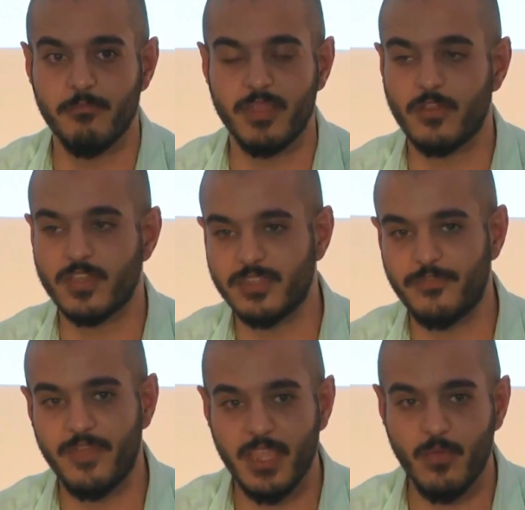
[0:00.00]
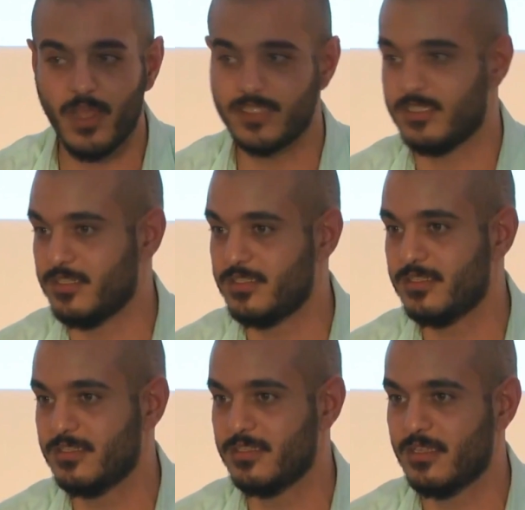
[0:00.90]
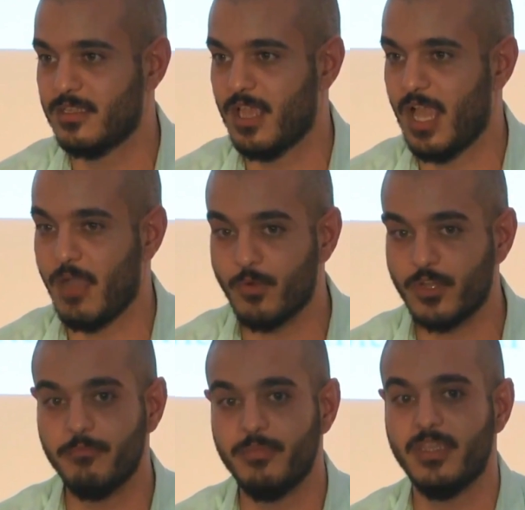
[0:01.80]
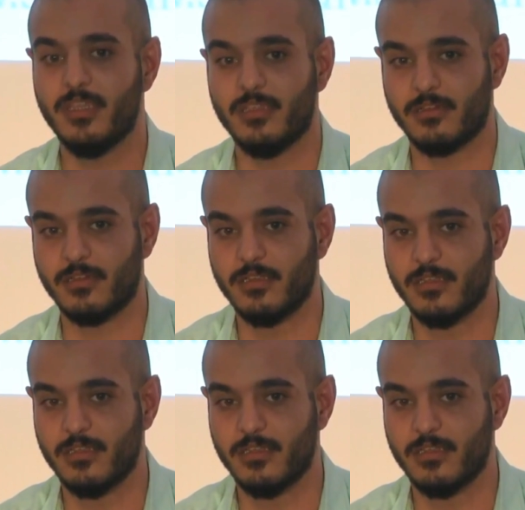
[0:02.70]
Because if he wasn't, I wouldn't be here.